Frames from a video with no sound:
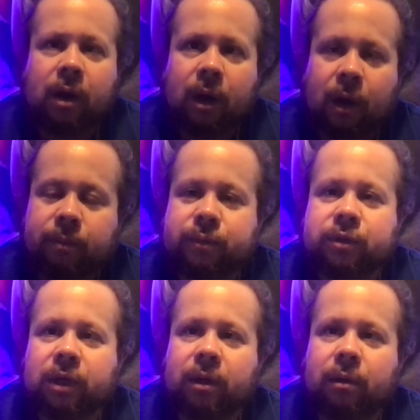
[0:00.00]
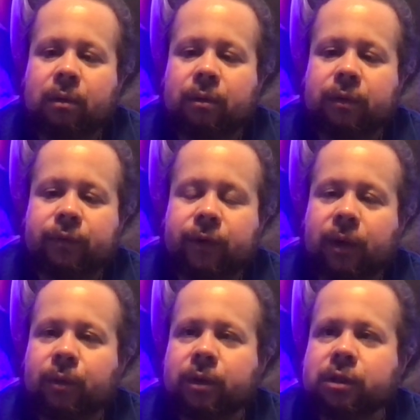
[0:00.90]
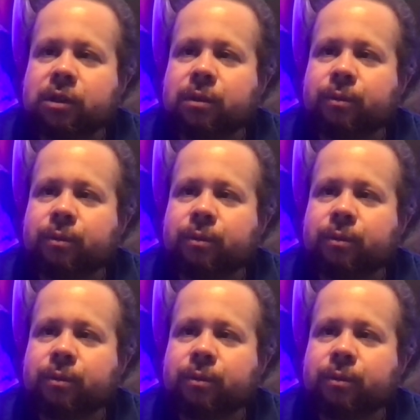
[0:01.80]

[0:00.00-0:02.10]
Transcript: upsell the fragrance,